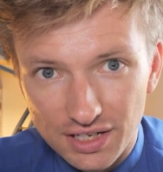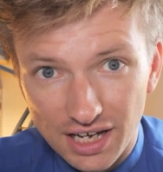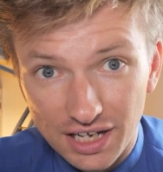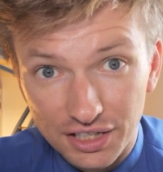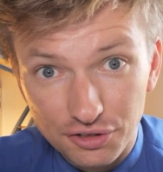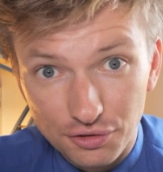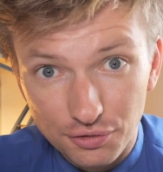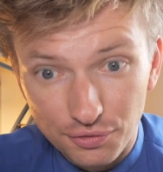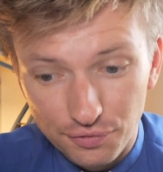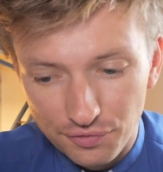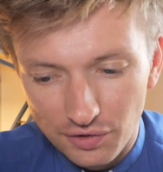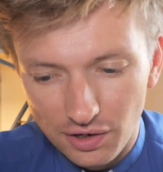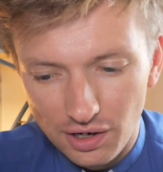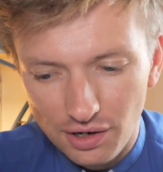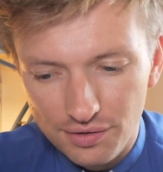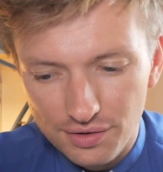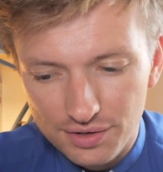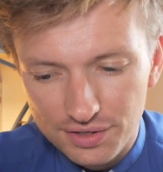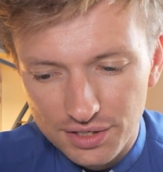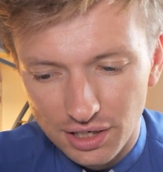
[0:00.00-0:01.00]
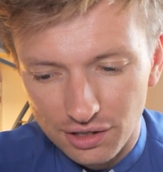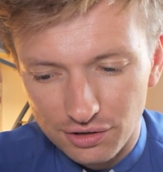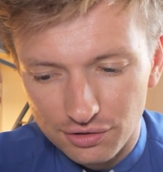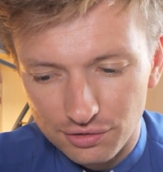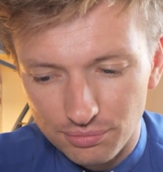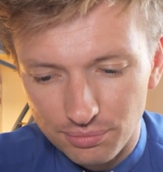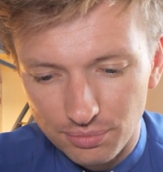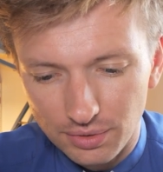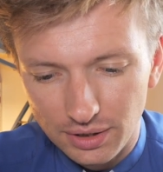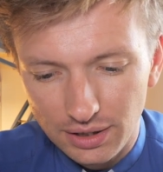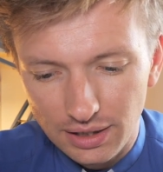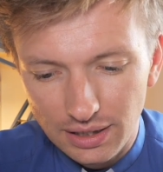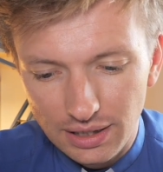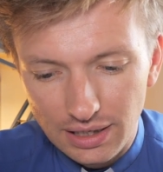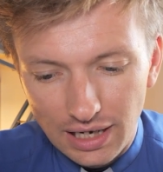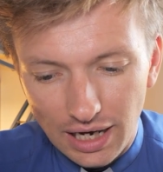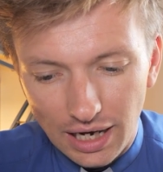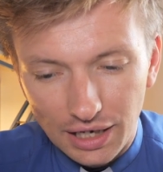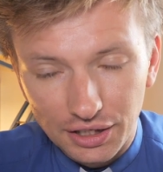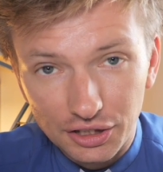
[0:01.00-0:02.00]
and your father's home,
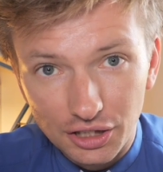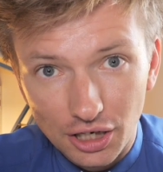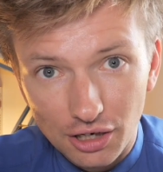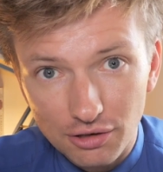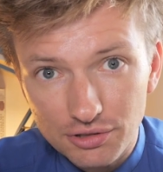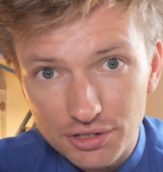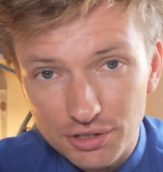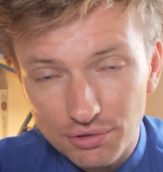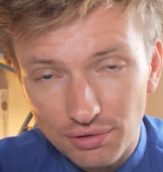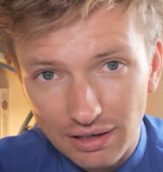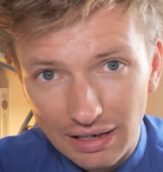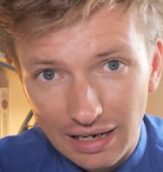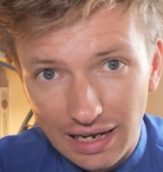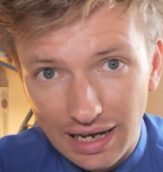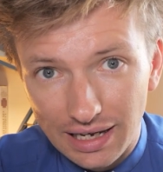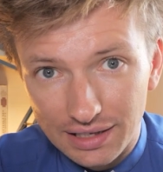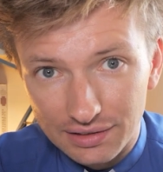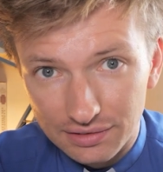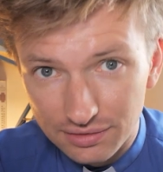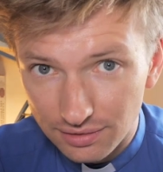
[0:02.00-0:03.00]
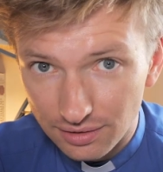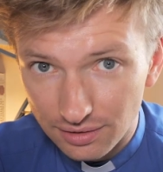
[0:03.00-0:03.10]
and go to a land